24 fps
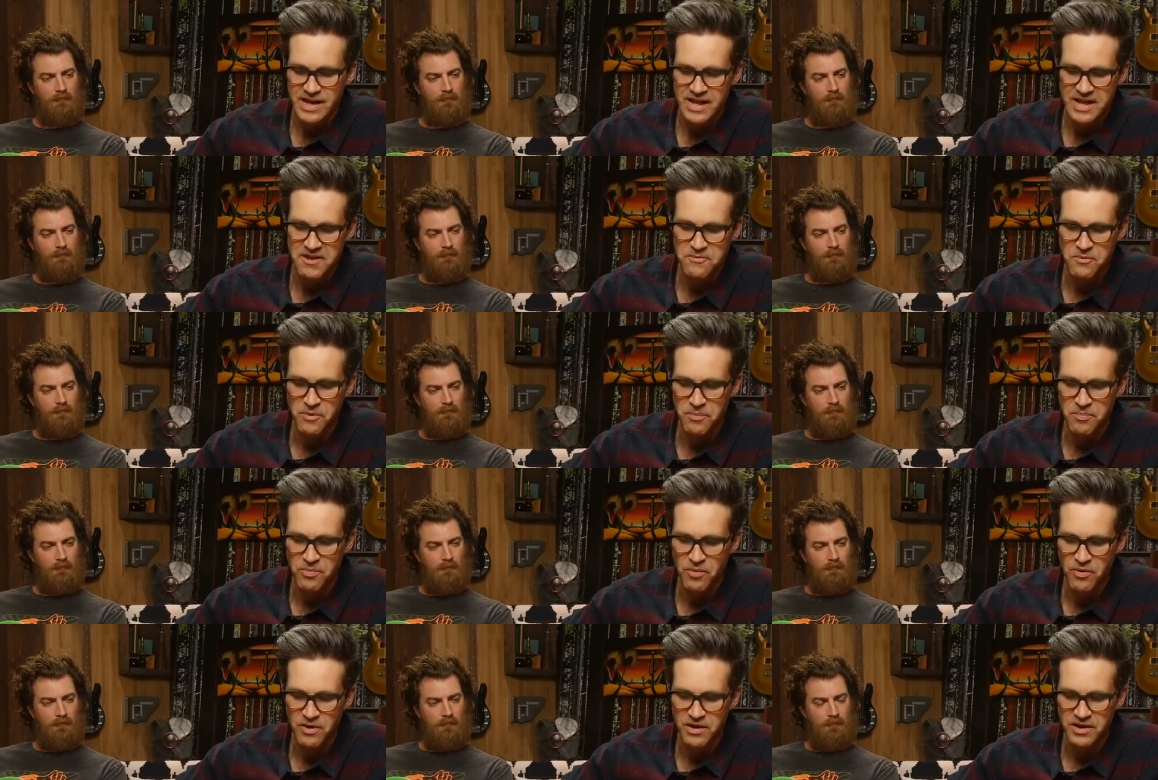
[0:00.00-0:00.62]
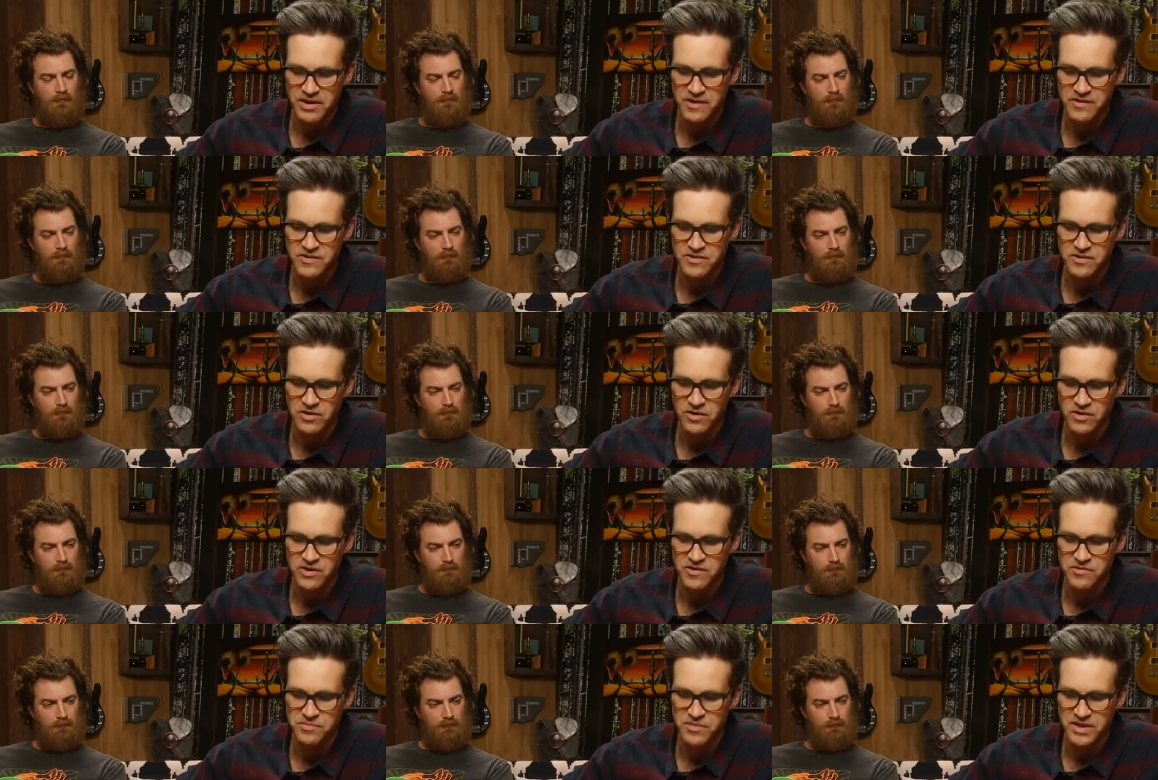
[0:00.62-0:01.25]
Speaker 1: He reportedly
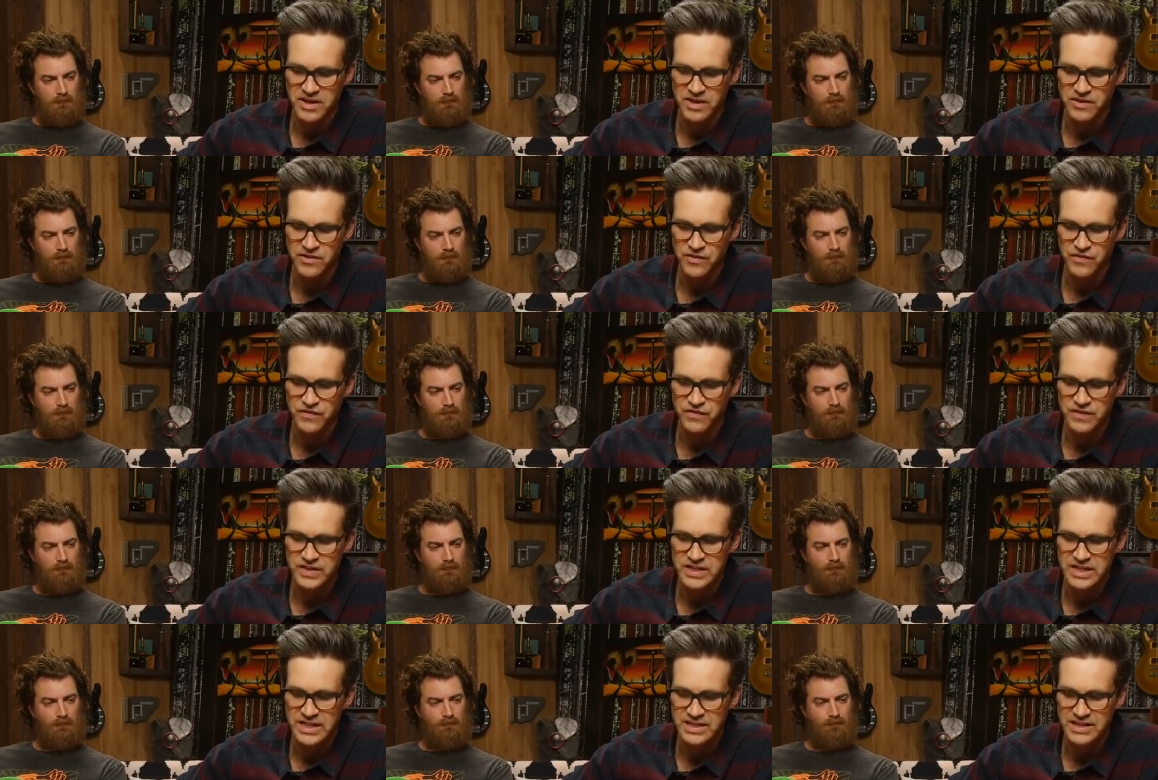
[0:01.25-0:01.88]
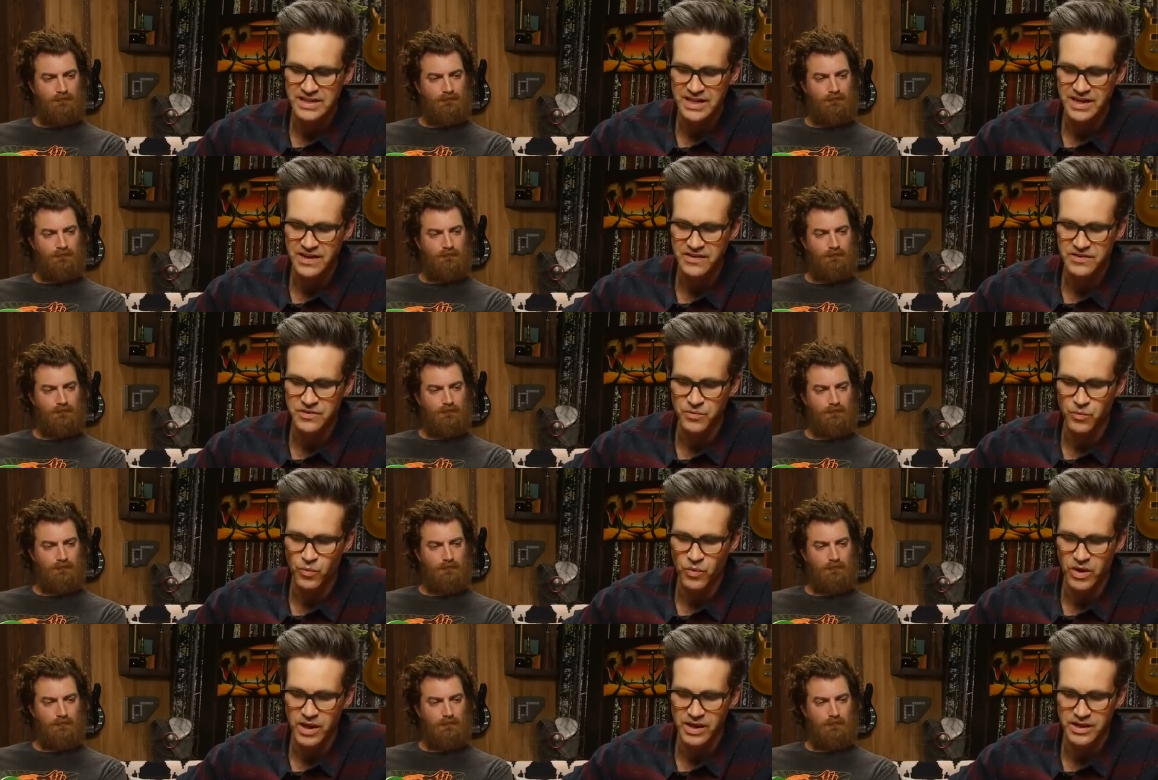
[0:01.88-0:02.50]
stole as many as fifty
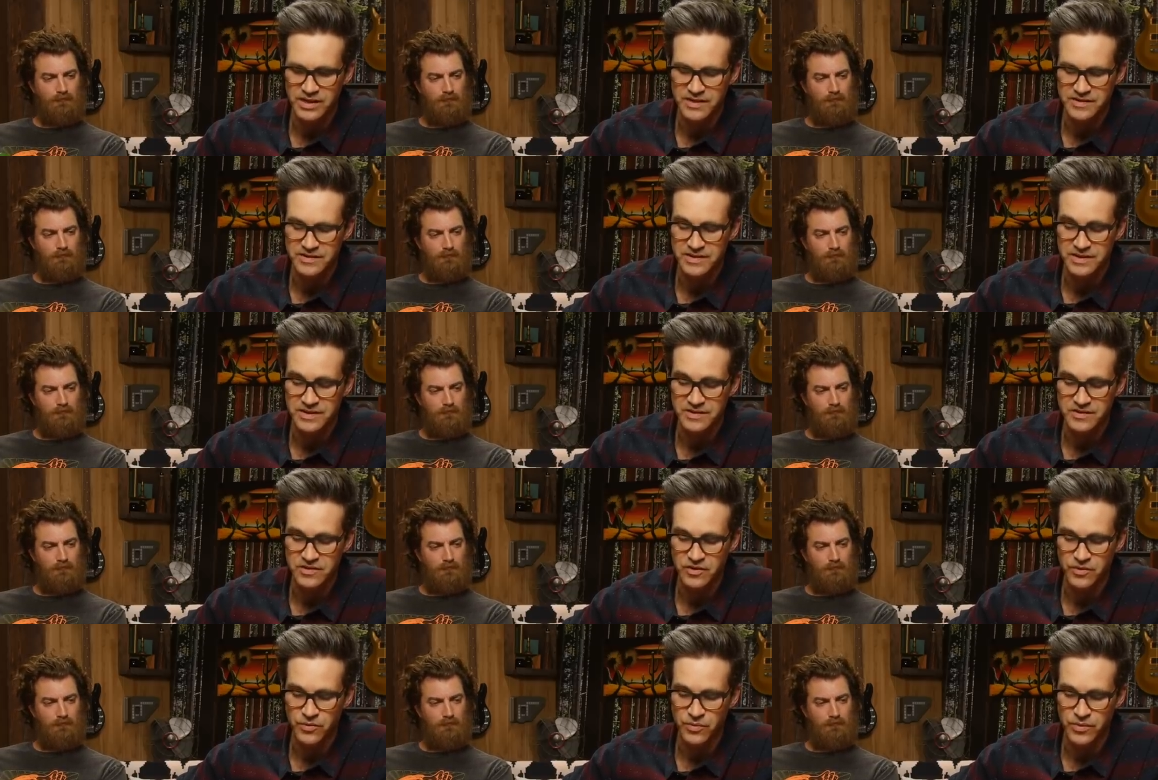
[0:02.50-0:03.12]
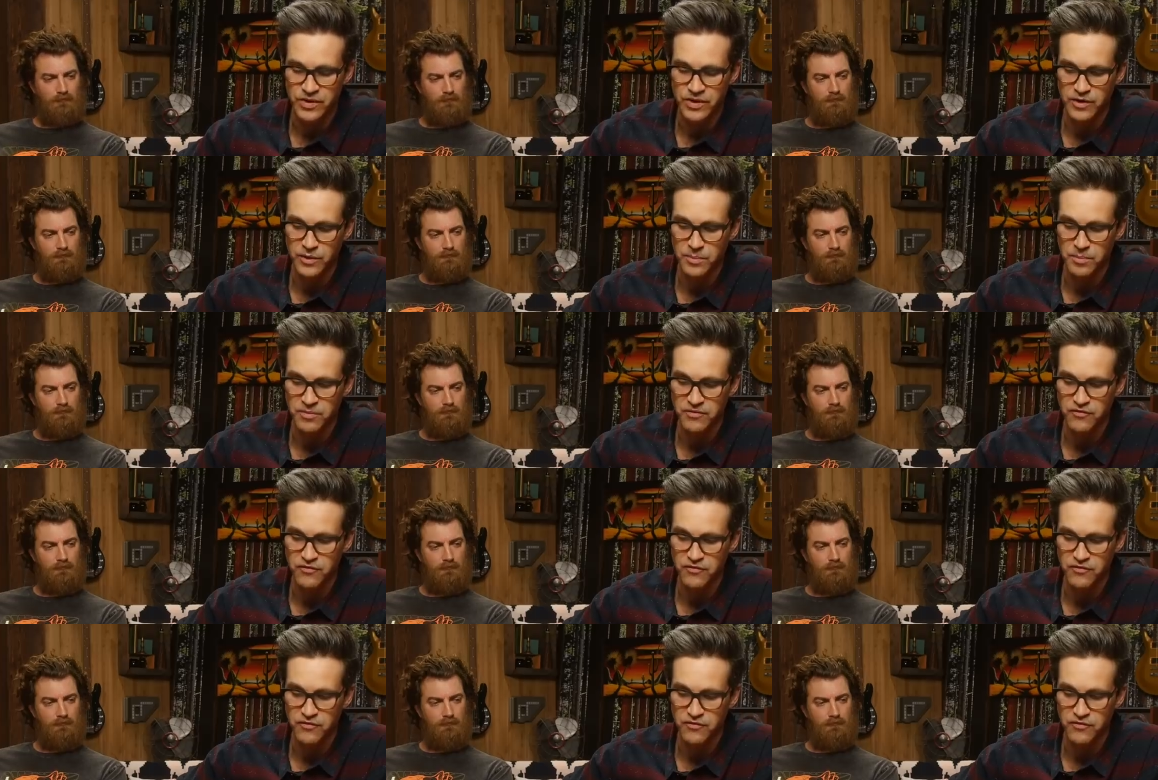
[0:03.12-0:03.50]
thousand wallets in his career,